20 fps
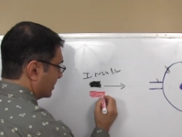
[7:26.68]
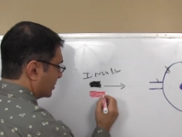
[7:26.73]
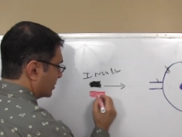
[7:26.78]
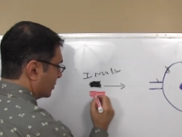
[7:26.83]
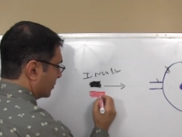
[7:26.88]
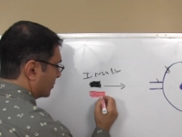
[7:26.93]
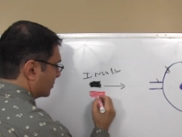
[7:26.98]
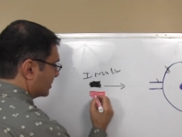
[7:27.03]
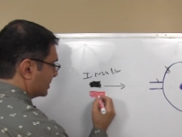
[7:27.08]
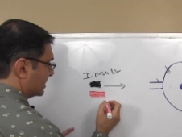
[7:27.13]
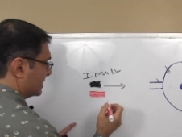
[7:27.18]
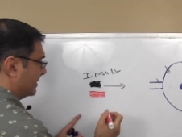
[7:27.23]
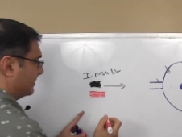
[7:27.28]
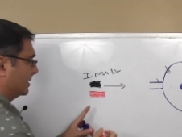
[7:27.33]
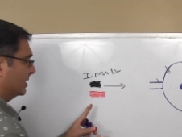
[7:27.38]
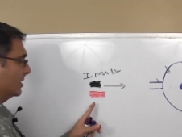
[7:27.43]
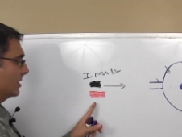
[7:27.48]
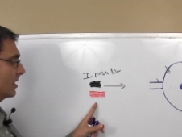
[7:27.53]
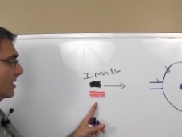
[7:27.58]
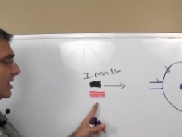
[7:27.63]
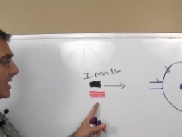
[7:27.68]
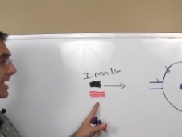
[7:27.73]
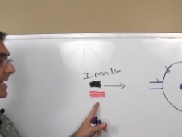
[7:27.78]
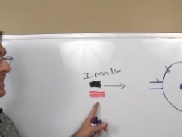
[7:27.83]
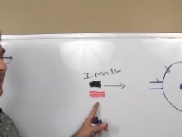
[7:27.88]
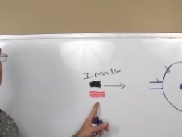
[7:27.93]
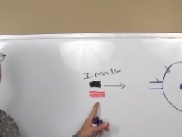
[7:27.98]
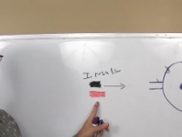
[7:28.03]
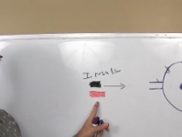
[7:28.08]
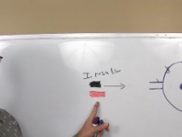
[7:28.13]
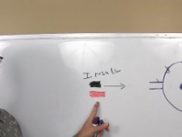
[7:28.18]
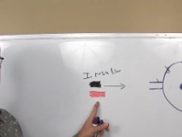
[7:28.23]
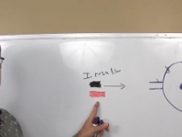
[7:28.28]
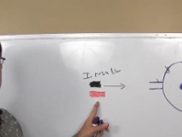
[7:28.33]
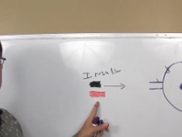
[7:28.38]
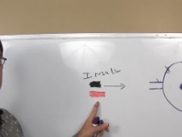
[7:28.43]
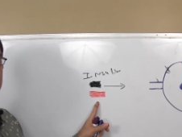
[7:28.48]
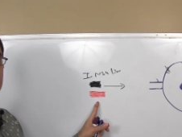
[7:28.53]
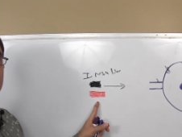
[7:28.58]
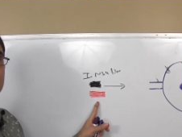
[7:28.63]
So they're similar. The
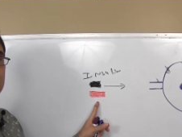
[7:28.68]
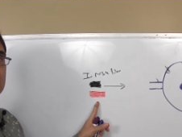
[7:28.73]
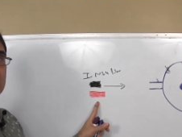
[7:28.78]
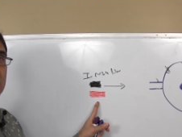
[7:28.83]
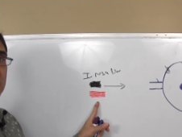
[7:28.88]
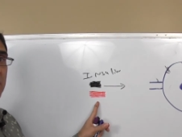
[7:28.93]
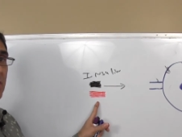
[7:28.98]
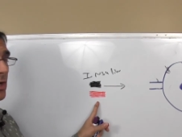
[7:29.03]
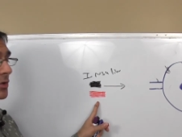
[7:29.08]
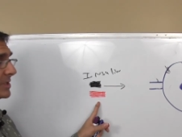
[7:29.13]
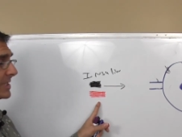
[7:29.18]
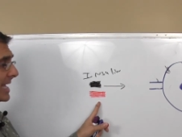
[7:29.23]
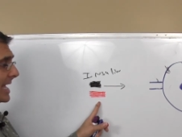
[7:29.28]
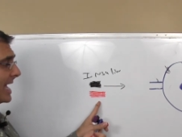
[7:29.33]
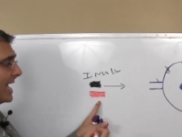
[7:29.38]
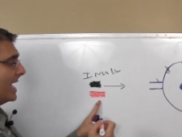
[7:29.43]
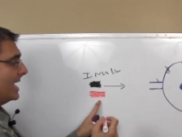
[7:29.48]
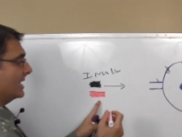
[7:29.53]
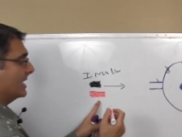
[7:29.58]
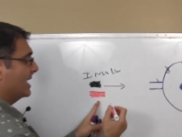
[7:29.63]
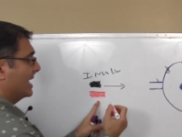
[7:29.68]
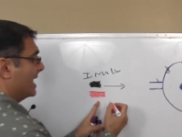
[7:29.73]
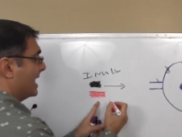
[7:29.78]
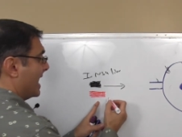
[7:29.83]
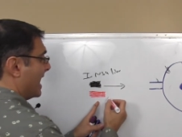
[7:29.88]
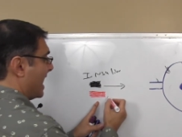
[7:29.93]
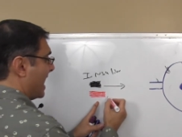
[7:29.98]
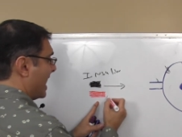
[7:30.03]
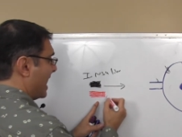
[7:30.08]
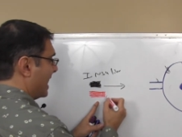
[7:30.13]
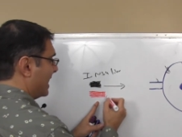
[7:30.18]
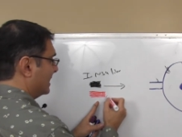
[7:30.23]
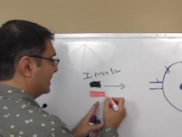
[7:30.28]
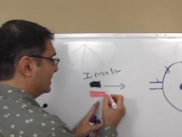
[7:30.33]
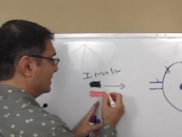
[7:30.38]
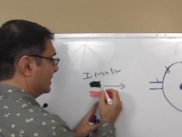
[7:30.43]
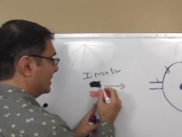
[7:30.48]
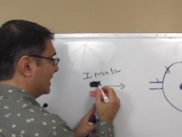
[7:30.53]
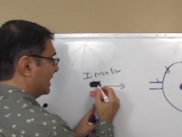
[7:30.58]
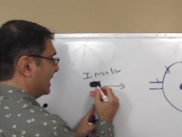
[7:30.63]
insulin goes ahead
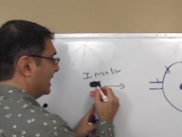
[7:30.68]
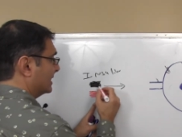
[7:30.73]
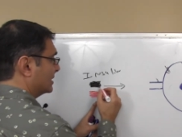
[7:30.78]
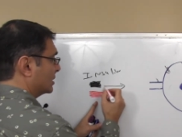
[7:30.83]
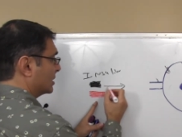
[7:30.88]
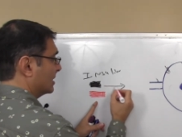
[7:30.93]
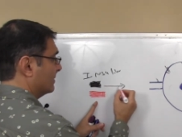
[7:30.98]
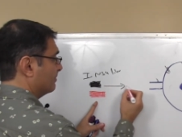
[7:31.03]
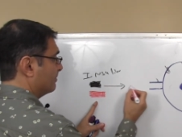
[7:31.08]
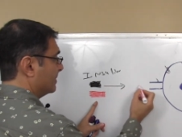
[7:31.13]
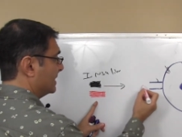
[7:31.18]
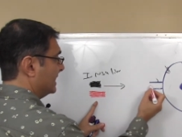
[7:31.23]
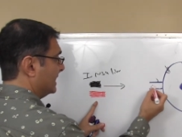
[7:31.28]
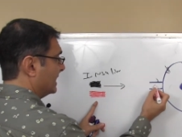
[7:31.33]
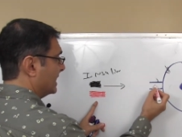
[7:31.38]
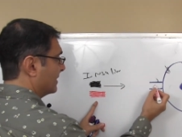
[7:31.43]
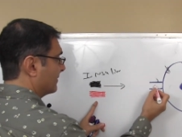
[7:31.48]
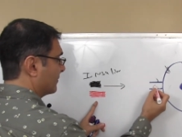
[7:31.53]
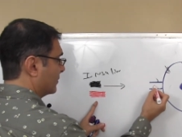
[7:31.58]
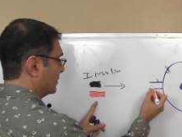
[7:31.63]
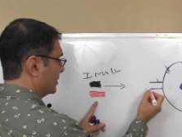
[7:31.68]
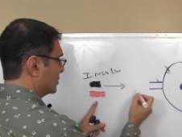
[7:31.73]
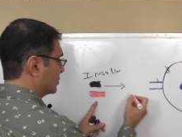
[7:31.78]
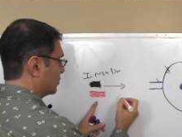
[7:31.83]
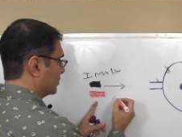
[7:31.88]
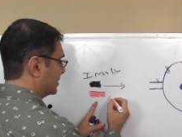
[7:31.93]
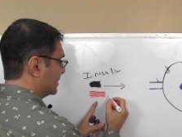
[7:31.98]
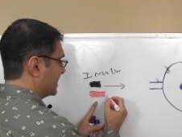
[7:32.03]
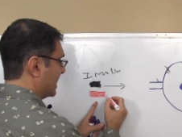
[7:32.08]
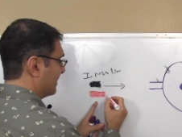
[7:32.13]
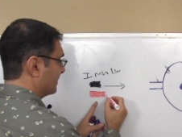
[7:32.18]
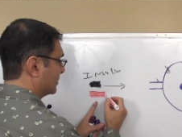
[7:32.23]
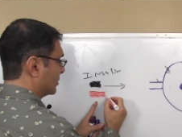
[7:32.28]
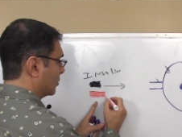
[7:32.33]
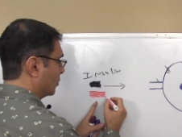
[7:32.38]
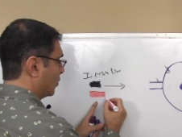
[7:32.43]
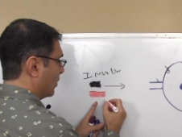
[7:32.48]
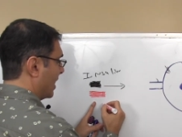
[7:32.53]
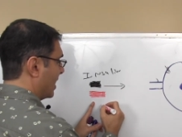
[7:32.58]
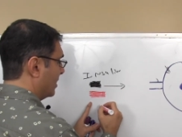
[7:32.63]
and it's competing for this
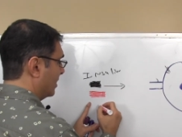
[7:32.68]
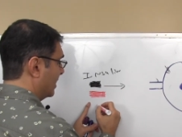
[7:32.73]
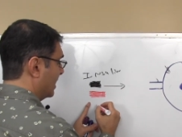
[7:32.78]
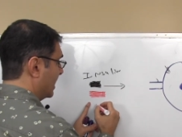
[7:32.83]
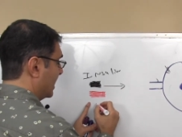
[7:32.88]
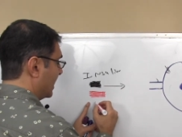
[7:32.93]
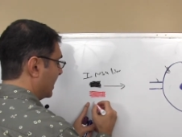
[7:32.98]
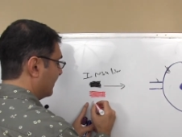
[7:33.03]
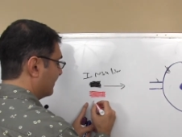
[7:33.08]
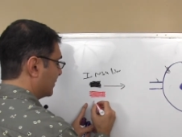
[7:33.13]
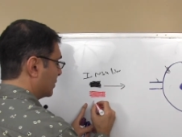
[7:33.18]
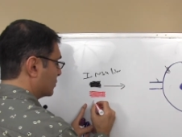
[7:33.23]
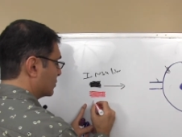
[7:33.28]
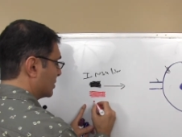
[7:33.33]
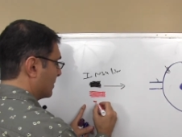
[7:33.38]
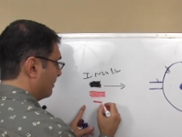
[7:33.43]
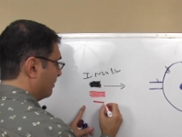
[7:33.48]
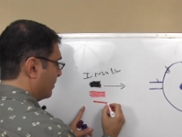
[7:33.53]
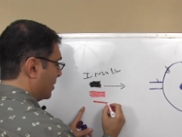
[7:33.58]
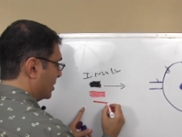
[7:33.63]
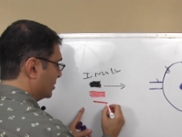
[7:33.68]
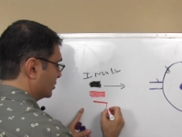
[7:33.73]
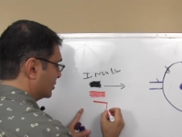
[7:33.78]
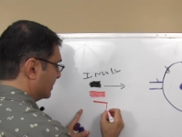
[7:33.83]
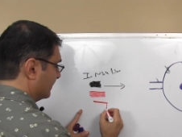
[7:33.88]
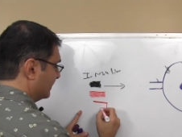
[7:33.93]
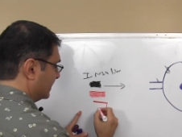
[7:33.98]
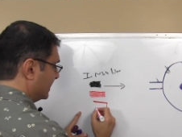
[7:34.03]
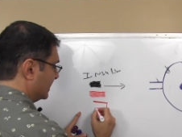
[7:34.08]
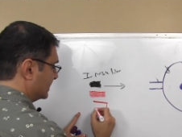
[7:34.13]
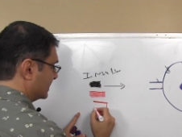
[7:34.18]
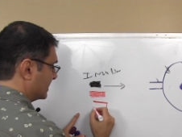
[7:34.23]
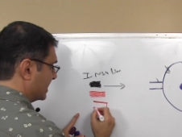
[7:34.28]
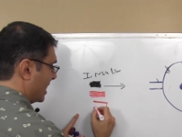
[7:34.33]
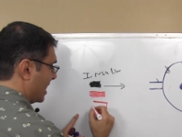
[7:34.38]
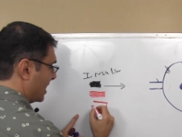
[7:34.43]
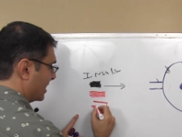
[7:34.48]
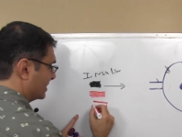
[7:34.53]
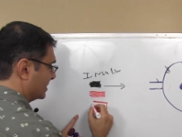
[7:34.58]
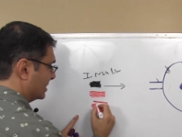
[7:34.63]
receptor. Well, if there's a bunch of these
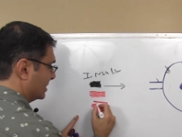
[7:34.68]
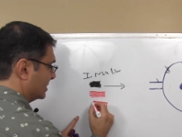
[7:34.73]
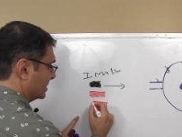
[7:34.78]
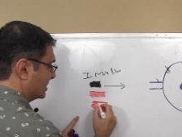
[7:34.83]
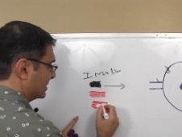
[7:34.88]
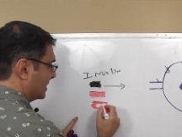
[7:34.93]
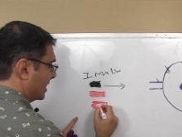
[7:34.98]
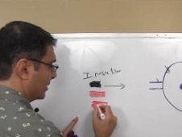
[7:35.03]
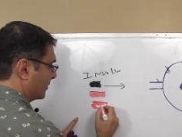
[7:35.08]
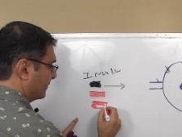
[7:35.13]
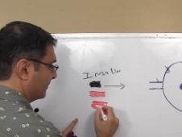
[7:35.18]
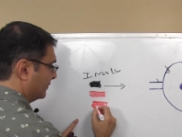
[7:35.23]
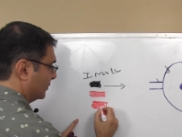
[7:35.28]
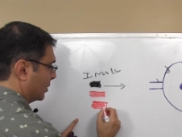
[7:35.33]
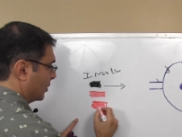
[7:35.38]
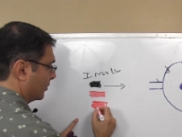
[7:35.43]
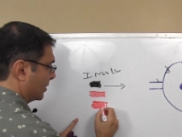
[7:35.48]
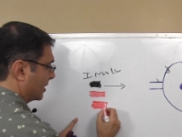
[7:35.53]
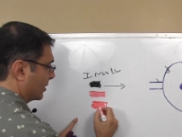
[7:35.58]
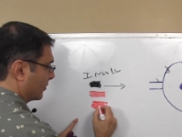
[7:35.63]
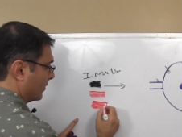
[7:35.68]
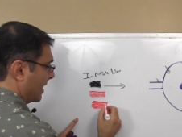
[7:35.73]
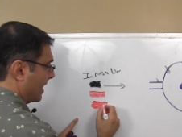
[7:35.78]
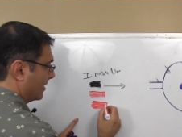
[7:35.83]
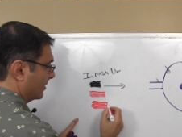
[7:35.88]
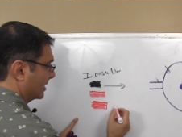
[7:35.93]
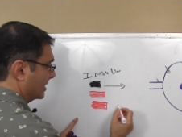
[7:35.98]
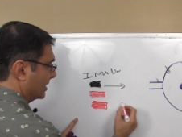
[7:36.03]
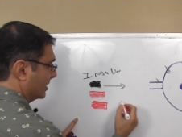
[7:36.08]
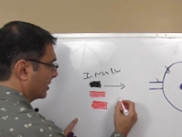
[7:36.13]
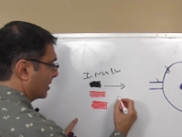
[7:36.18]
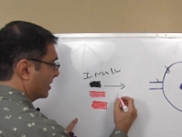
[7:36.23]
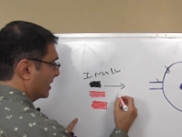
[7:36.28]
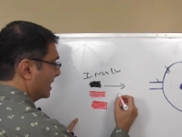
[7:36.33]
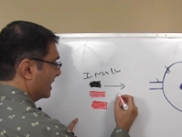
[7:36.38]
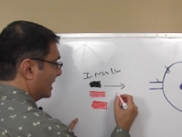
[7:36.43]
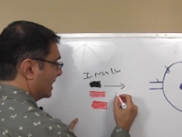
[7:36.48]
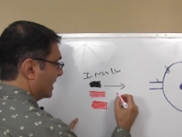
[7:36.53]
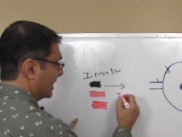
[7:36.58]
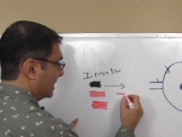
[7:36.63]
toxins that are floating around
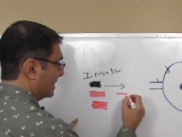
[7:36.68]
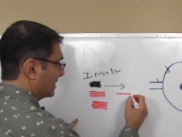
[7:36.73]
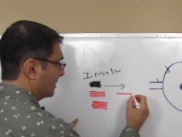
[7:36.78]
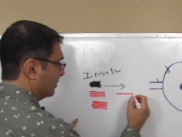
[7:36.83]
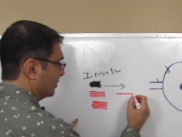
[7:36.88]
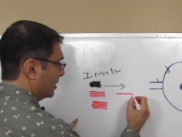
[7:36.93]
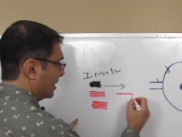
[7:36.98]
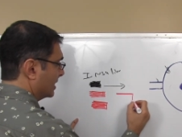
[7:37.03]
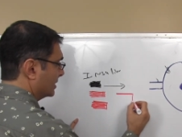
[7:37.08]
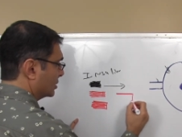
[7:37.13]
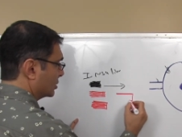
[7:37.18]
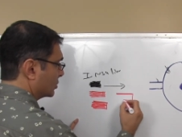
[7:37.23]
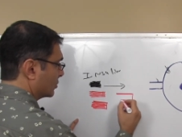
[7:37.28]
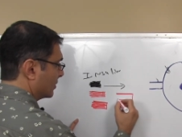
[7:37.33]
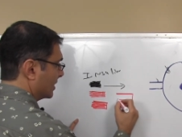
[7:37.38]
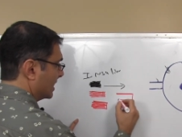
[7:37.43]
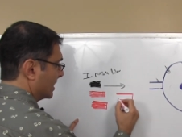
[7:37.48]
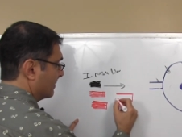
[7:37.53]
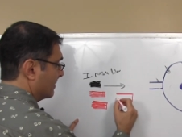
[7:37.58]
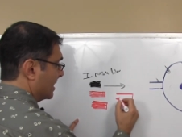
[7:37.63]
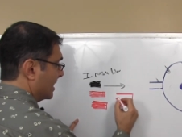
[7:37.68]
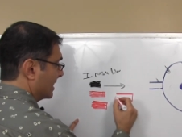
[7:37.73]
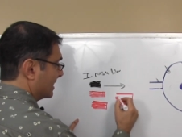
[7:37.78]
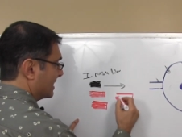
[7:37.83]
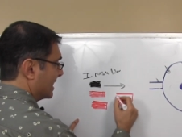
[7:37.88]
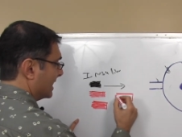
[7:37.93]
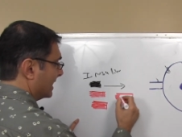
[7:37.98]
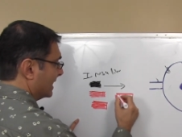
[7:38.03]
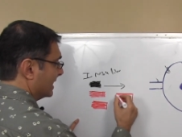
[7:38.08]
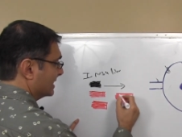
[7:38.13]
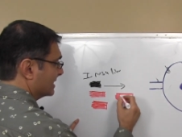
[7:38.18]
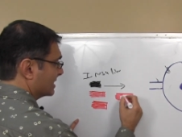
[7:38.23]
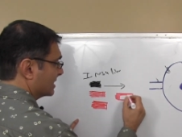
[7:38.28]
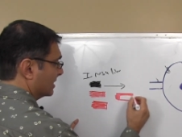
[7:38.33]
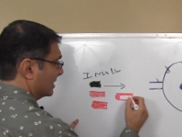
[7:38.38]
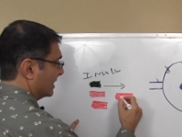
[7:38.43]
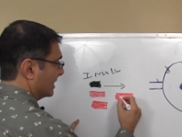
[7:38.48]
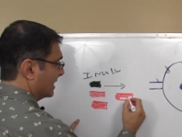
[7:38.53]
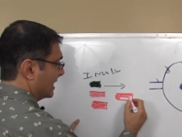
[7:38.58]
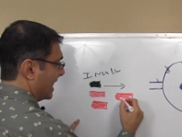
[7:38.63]
here in the bloodstream, that
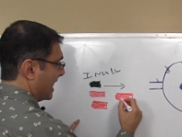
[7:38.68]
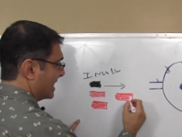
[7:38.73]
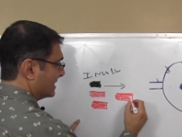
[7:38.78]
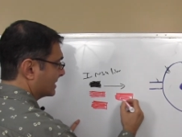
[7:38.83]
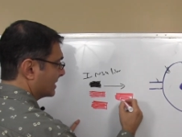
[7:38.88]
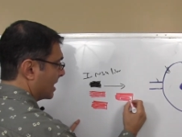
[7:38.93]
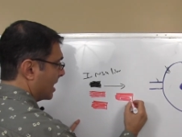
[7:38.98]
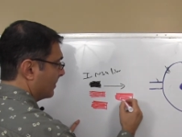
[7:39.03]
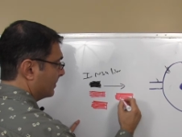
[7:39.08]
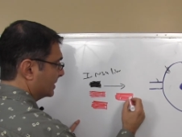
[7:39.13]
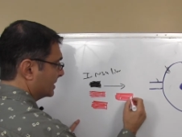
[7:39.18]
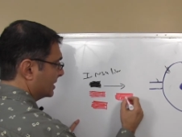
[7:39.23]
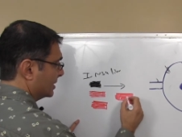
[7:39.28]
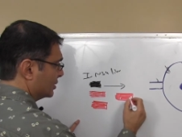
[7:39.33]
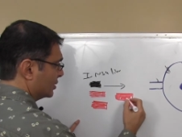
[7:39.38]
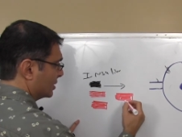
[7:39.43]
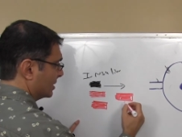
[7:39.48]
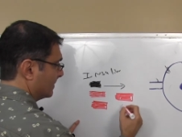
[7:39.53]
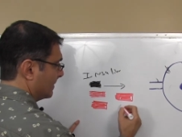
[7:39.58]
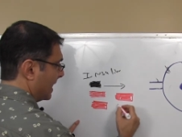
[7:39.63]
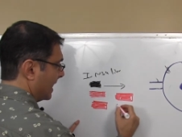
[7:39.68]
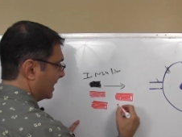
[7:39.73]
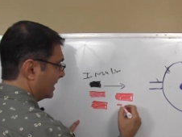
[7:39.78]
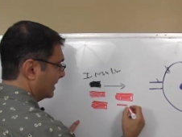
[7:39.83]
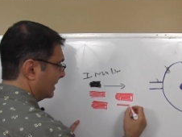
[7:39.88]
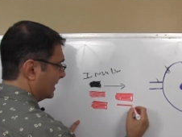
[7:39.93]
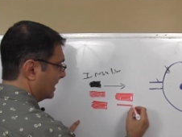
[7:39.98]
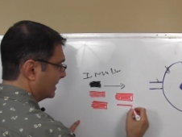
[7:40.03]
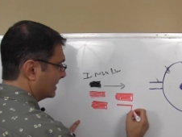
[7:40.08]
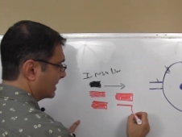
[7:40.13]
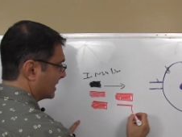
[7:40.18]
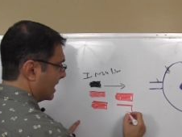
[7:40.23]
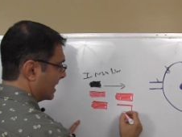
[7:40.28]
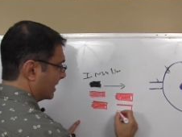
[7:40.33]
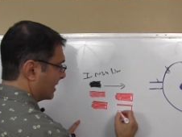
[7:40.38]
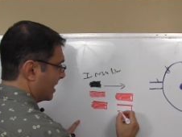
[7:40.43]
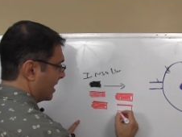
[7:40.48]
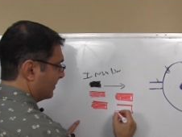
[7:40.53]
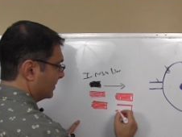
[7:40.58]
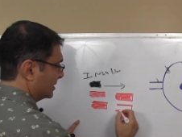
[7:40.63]
insulin has competition, man. It's
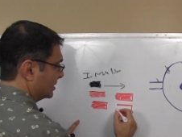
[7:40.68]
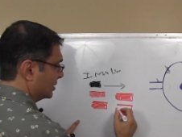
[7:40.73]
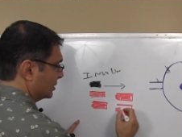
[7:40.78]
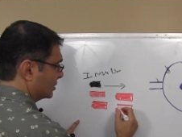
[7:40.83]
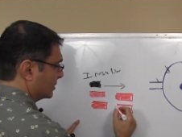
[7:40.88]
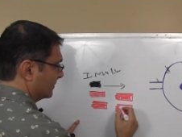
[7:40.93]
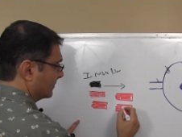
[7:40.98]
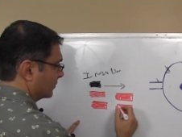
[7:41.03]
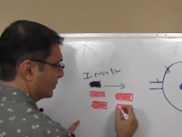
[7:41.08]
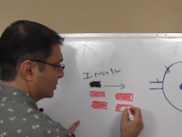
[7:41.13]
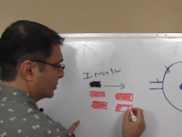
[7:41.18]
got competition